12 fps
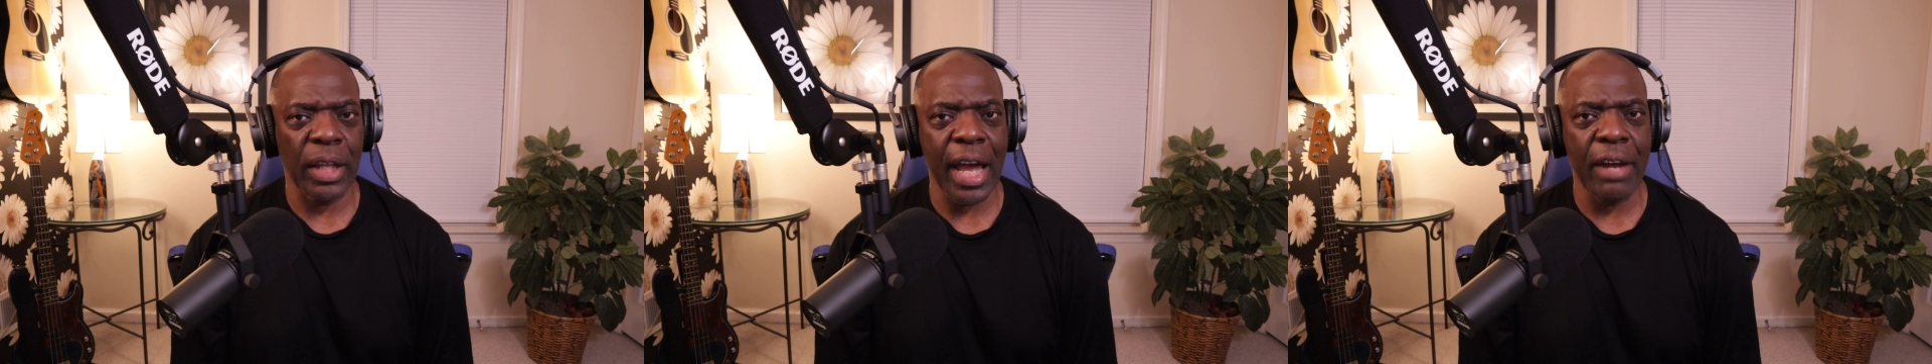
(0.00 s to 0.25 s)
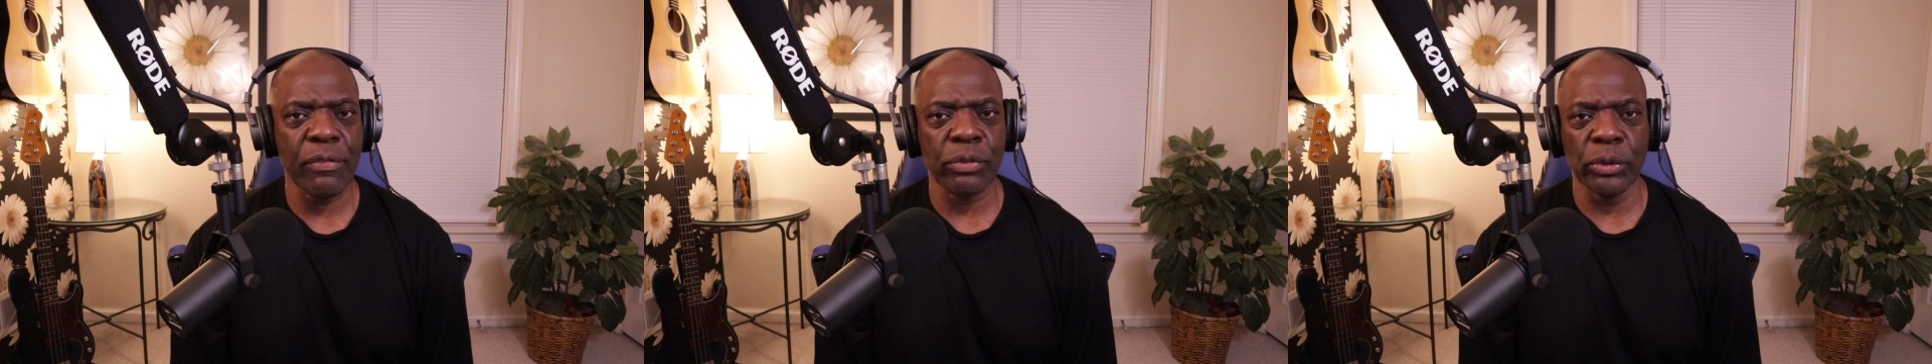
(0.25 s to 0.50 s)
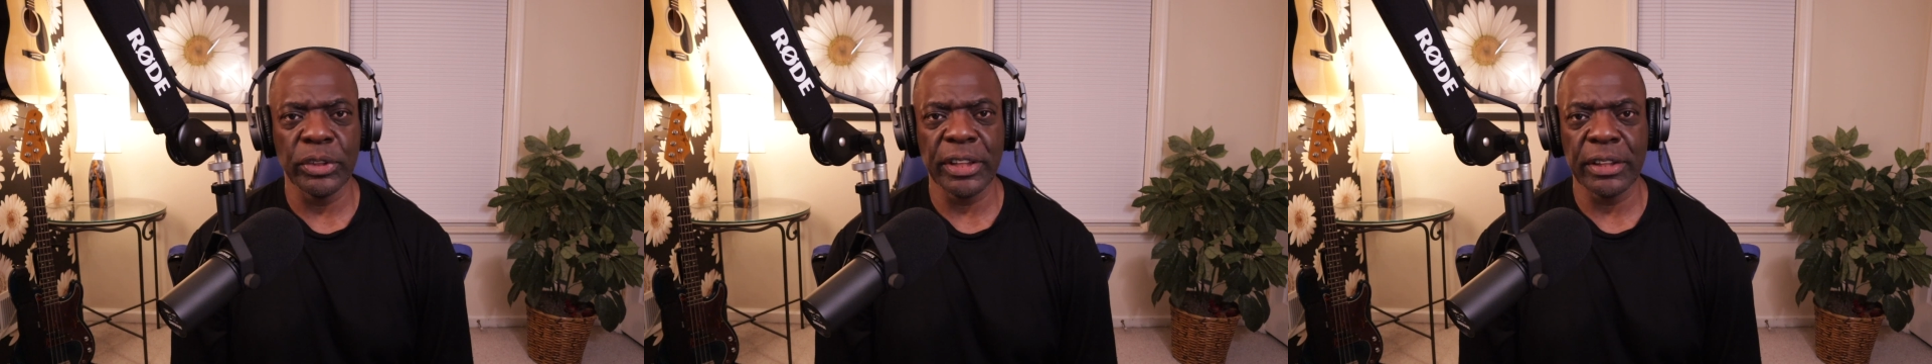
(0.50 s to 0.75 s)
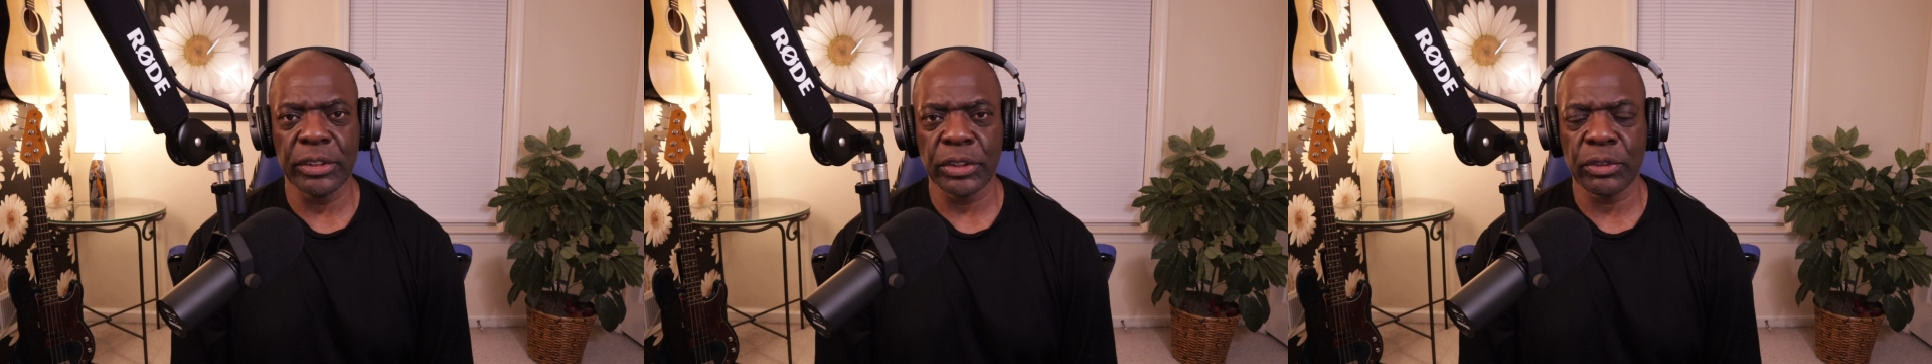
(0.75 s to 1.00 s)
life through
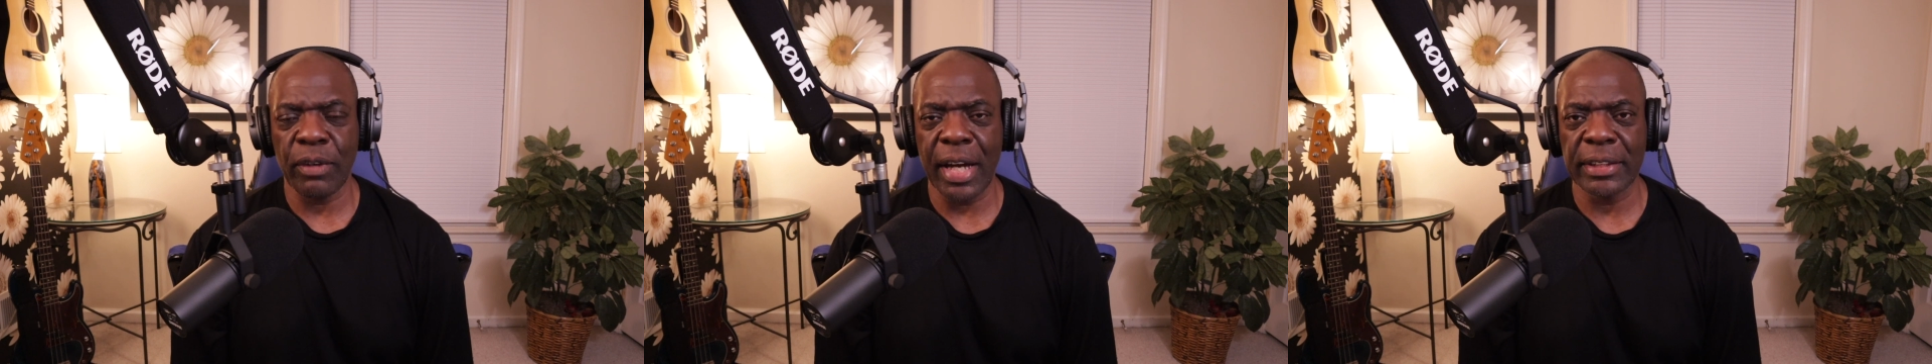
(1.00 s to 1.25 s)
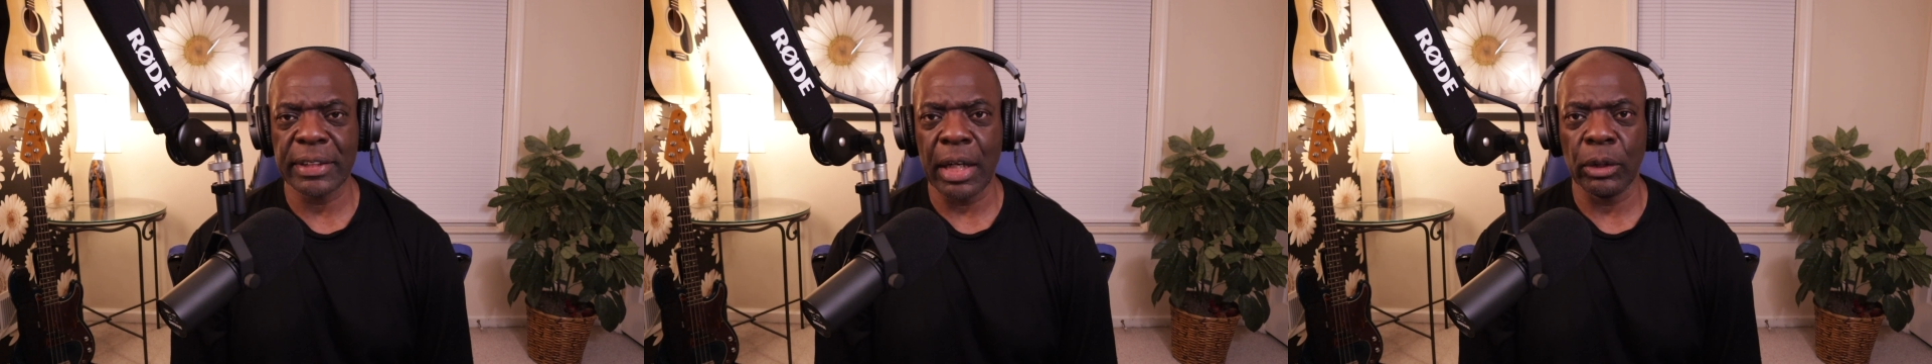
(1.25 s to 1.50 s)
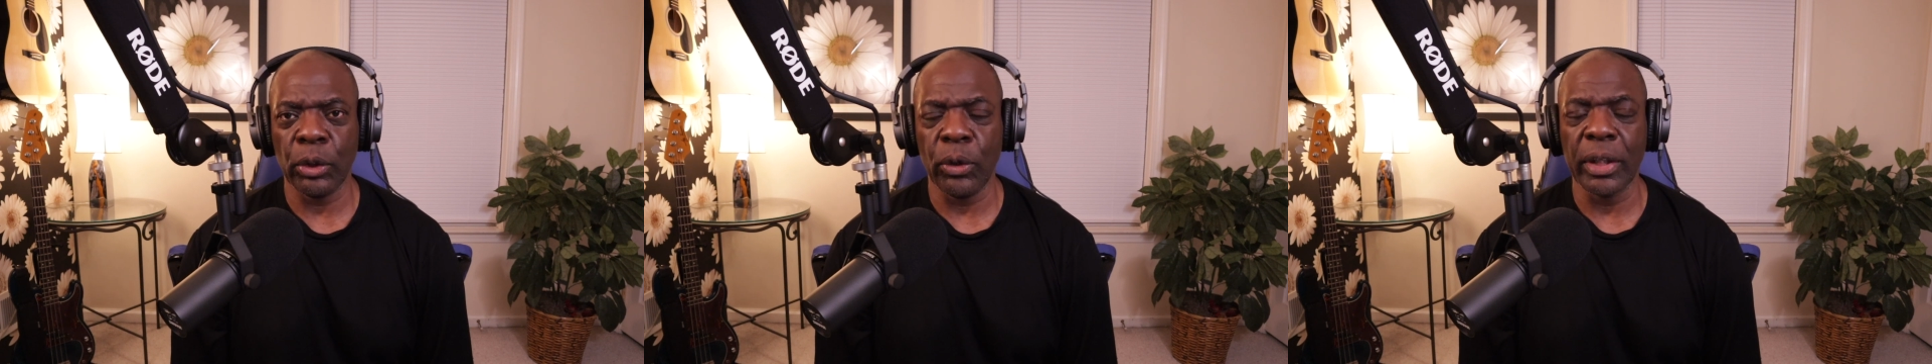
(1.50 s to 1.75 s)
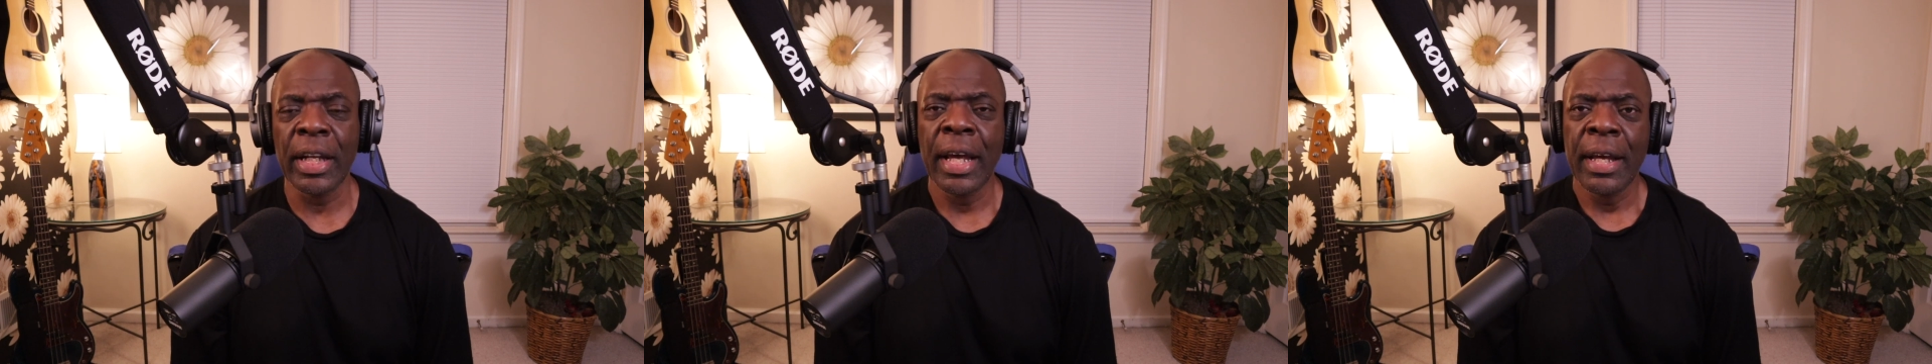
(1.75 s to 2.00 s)
Jesus Christ our
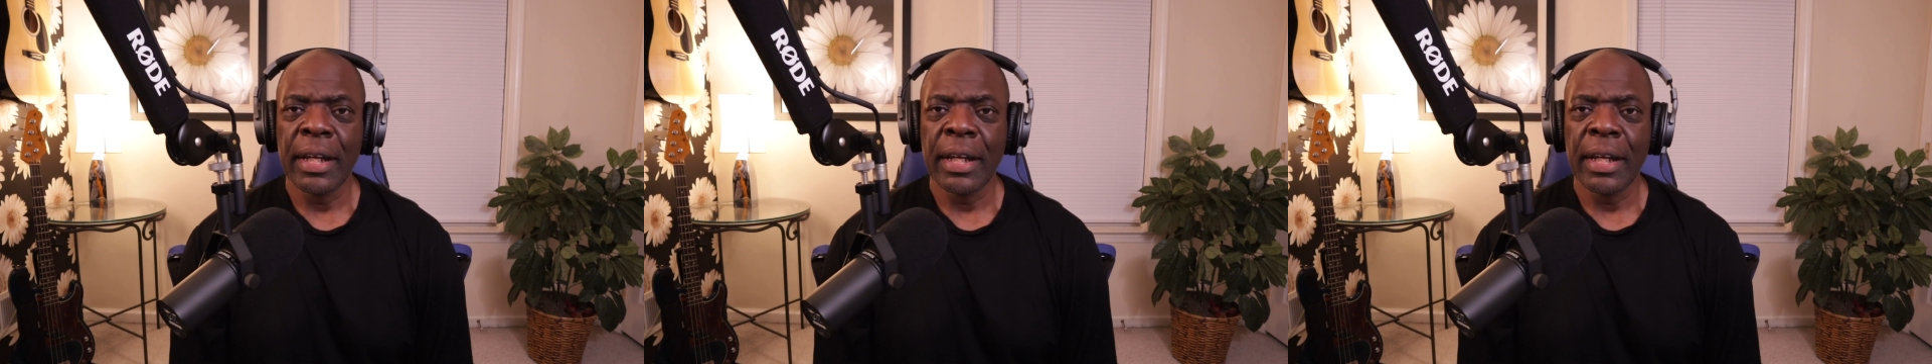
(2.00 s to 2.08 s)
Lord.